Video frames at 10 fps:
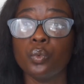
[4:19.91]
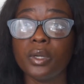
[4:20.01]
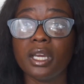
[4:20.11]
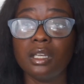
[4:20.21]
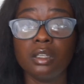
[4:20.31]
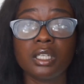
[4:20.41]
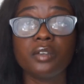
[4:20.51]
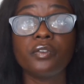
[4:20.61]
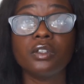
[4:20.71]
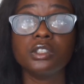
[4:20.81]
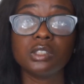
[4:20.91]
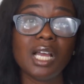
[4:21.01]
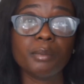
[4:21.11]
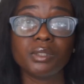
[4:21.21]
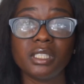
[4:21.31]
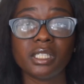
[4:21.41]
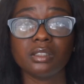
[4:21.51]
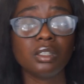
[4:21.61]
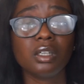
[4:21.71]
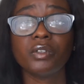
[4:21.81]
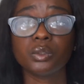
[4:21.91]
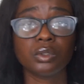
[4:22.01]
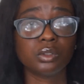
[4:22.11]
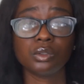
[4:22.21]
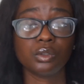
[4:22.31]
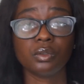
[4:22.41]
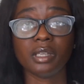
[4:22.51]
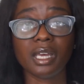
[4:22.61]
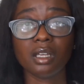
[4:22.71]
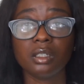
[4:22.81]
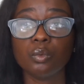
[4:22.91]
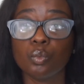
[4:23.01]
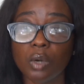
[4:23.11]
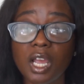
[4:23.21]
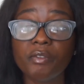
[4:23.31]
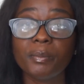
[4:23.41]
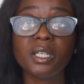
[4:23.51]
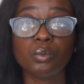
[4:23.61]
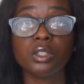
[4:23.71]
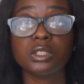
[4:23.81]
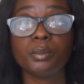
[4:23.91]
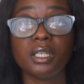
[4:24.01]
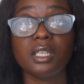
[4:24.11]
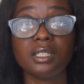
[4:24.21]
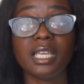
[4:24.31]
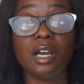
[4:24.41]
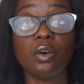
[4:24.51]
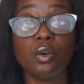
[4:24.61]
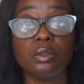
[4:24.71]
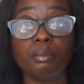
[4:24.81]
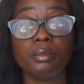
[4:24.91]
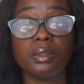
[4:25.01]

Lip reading: We are looking for jobs here. None of us want to do that, but everybody wants to be in their own